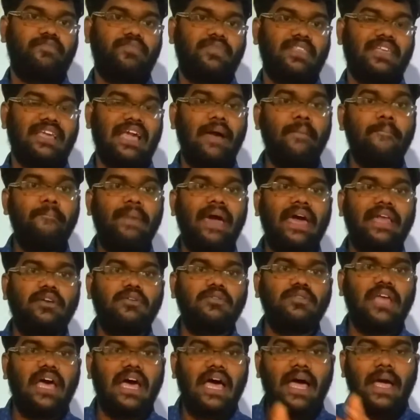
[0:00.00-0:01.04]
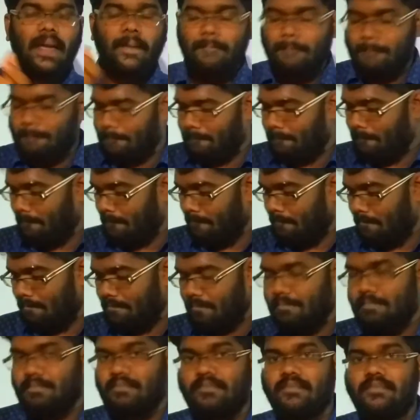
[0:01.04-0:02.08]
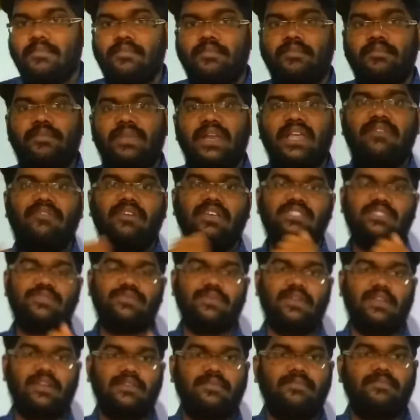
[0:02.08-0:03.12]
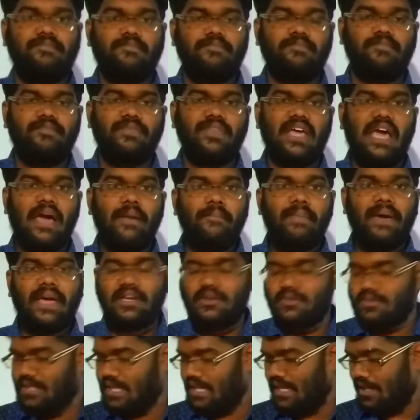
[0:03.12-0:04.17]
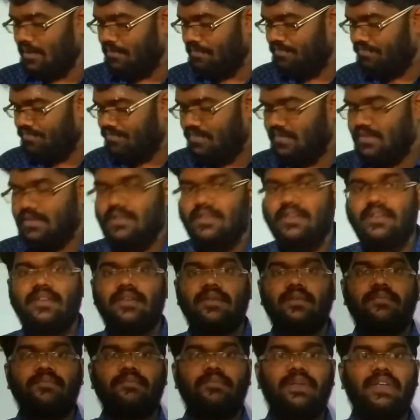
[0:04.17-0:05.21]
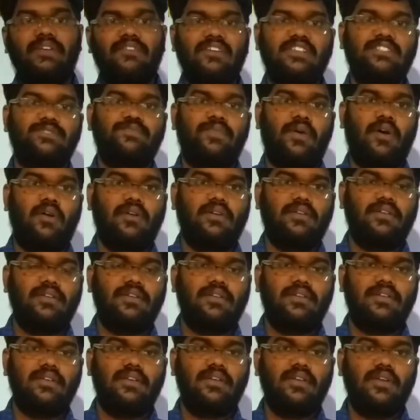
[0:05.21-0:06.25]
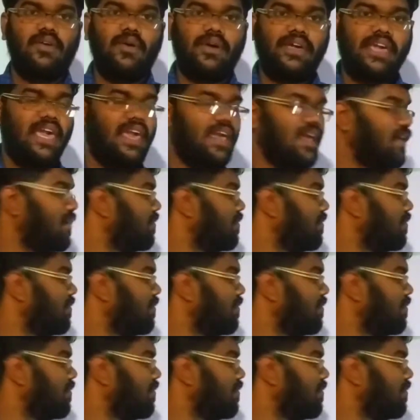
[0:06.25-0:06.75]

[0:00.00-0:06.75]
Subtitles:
compared to the previous one, compared to the previous ball. Okay,